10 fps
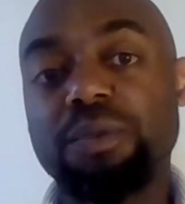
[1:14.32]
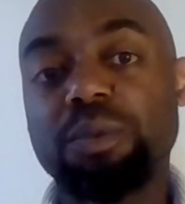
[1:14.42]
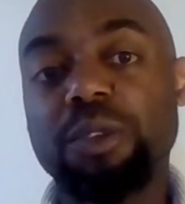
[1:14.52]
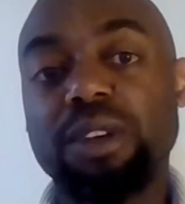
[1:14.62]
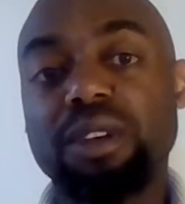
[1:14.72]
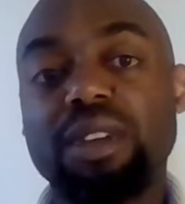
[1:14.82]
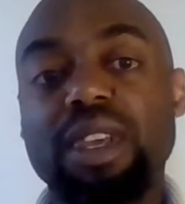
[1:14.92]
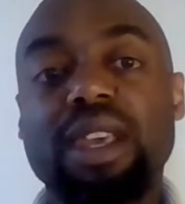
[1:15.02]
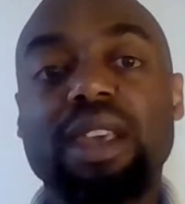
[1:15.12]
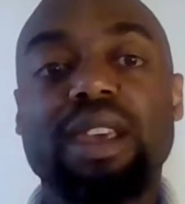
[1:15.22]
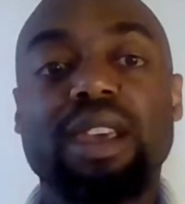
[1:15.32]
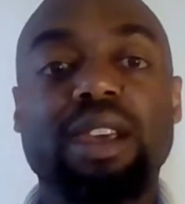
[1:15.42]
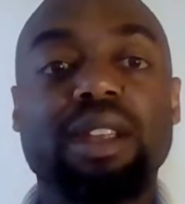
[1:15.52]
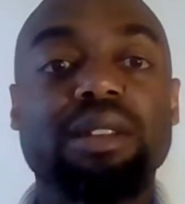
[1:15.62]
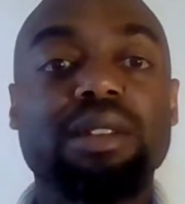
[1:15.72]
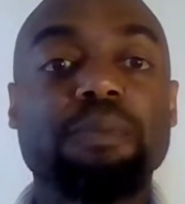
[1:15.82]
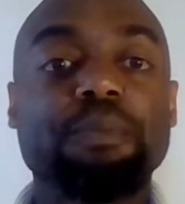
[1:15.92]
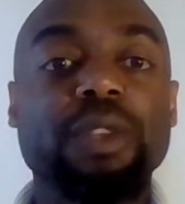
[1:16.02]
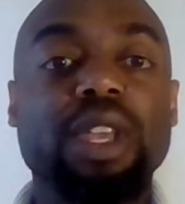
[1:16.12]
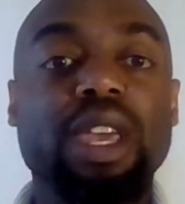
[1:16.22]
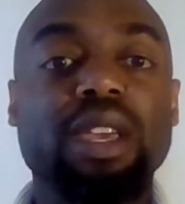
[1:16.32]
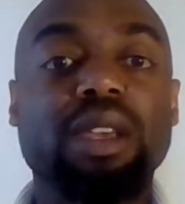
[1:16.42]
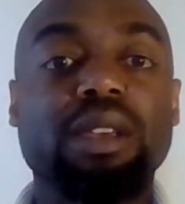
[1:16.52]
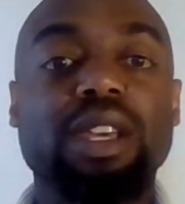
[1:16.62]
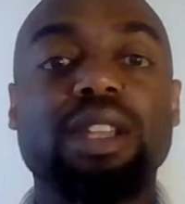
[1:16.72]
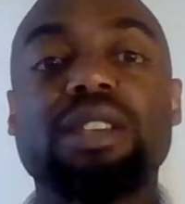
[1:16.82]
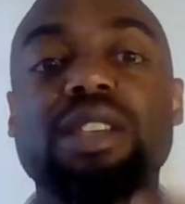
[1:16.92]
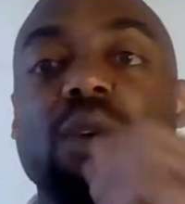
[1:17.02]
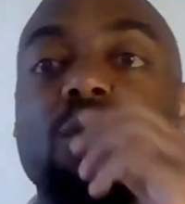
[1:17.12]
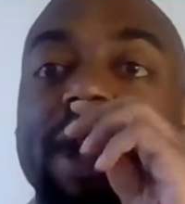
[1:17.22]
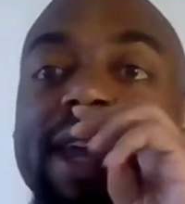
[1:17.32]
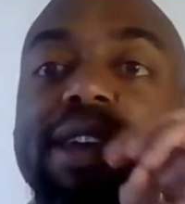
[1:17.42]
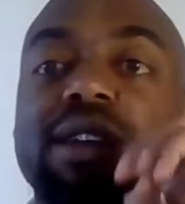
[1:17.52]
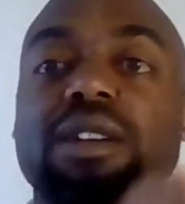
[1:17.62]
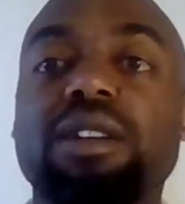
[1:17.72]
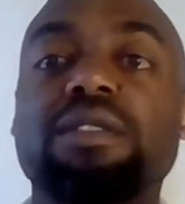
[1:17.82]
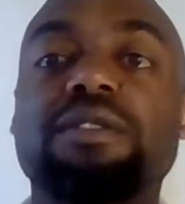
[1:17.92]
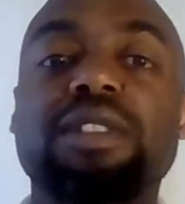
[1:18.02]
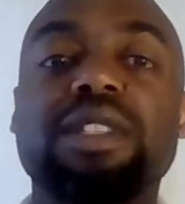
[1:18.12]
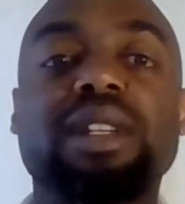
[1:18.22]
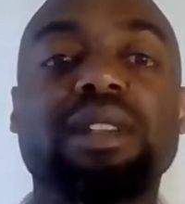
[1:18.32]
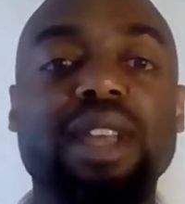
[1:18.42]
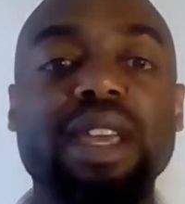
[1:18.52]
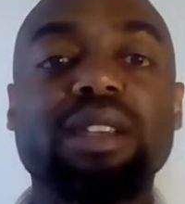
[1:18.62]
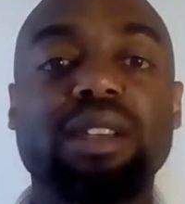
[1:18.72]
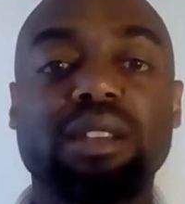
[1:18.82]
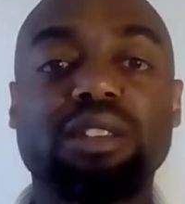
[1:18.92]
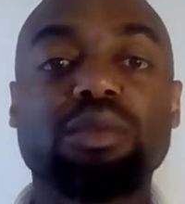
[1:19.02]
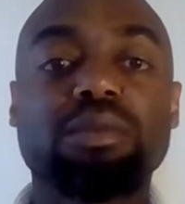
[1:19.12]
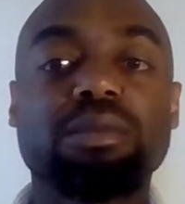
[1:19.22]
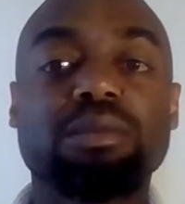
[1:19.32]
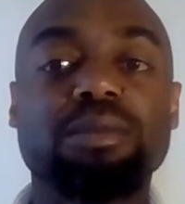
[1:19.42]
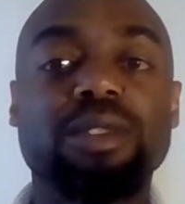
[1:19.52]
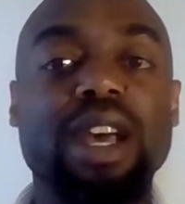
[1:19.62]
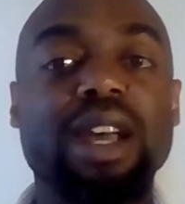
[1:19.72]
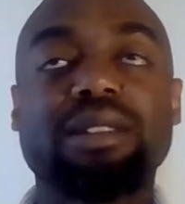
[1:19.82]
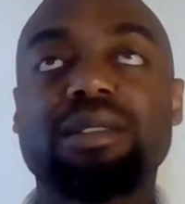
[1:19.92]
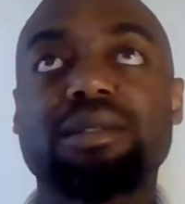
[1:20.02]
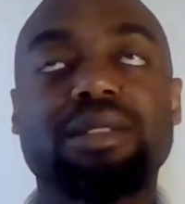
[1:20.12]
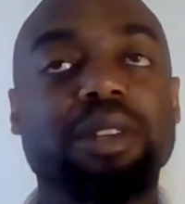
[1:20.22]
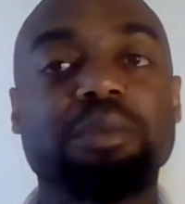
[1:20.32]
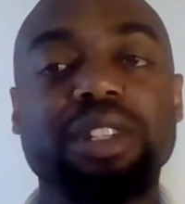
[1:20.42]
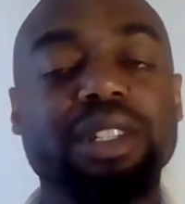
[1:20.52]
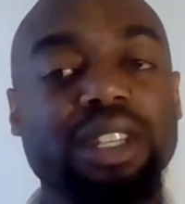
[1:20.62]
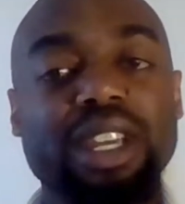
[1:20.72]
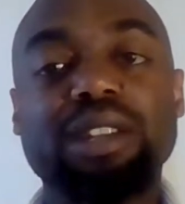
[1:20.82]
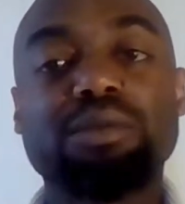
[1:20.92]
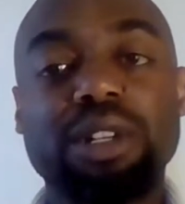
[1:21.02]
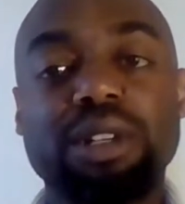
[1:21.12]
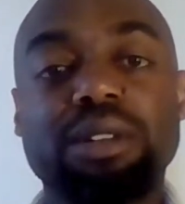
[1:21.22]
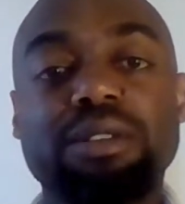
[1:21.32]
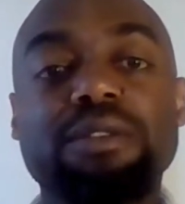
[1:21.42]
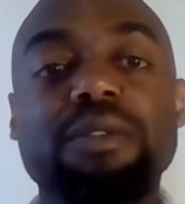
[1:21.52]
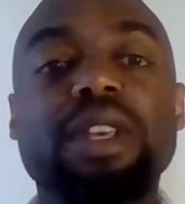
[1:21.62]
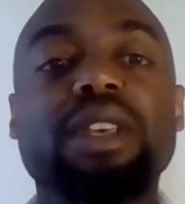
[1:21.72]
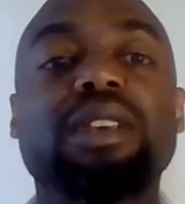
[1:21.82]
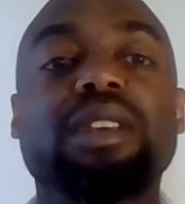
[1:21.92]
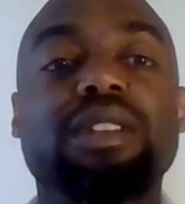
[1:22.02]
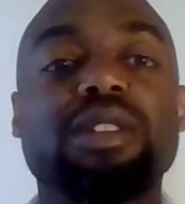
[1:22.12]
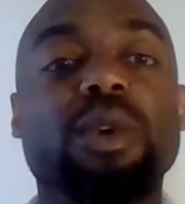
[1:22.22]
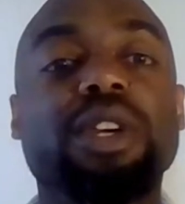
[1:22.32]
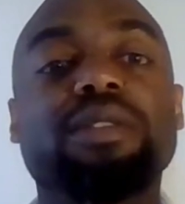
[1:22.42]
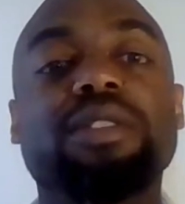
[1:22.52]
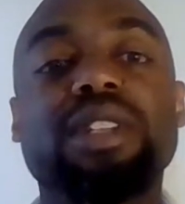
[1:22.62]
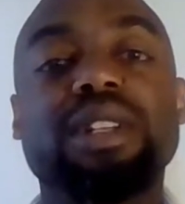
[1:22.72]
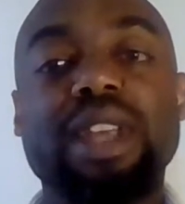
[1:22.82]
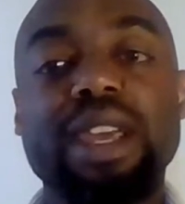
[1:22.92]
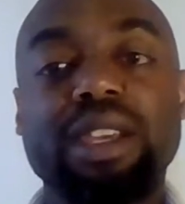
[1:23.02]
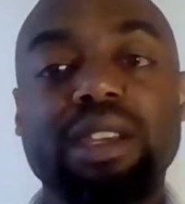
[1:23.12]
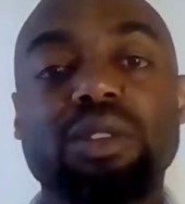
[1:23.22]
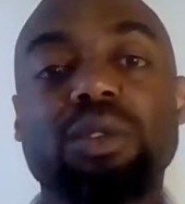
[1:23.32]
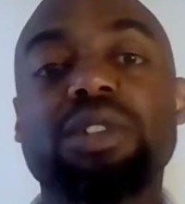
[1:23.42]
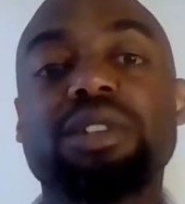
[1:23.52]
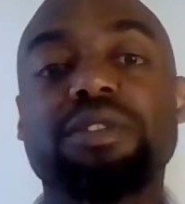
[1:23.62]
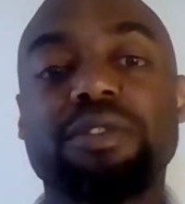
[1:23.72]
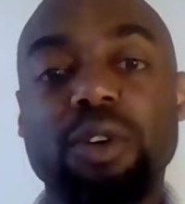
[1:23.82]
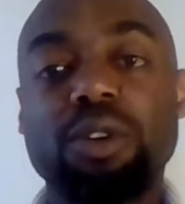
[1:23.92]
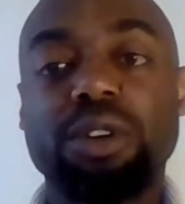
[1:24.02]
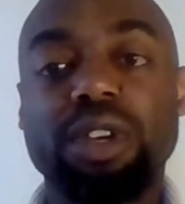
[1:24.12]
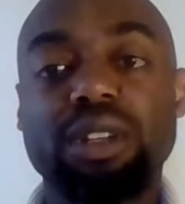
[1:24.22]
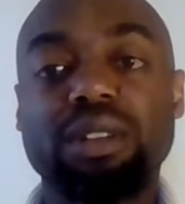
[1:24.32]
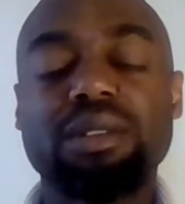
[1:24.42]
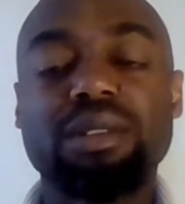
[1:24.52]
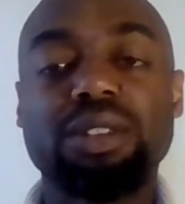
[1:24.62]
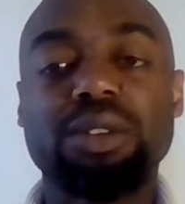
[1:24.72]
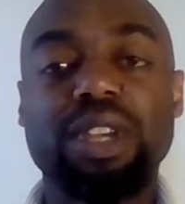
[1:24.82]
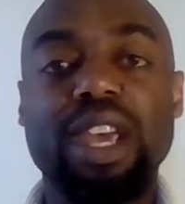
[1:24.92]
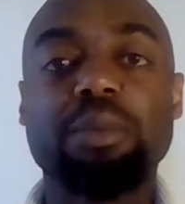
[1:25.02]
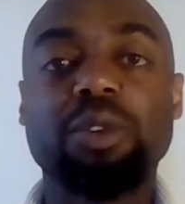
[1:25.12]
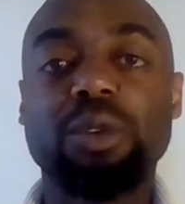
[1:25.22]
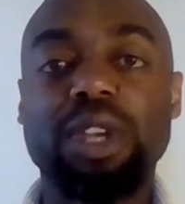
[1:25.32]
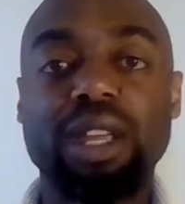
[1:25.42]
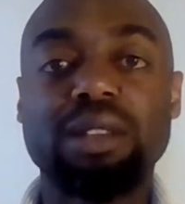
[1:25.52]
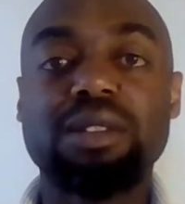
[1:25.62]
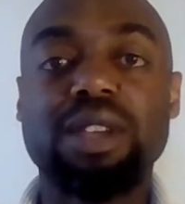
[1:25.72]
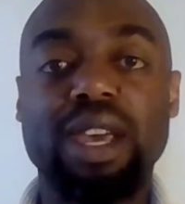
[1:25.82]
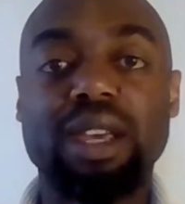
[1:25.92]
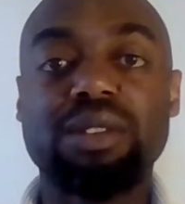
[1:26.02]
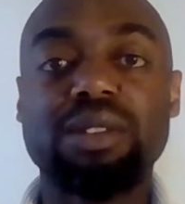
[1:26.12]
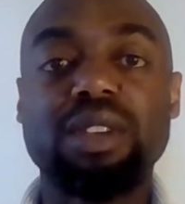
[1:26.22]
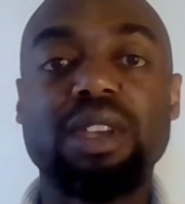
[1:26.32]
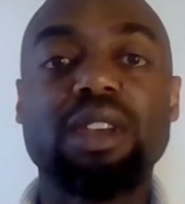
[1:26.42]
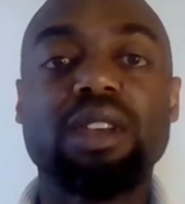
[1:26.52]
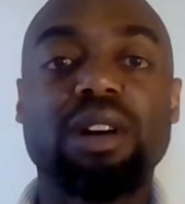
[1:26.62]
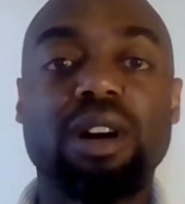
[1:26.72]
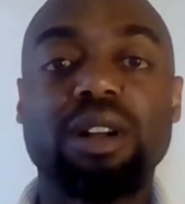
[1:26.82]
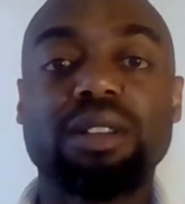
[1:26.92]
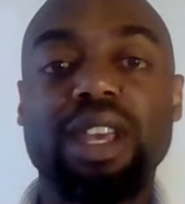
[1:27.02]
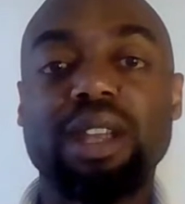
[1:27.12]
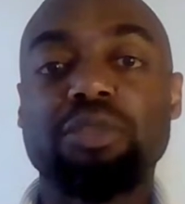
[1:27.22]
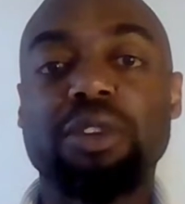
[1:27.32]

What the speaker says: Okay. And it is a way of delaying, not completely getting rid of. It is a way of delaying or deferring your capital gains tax on that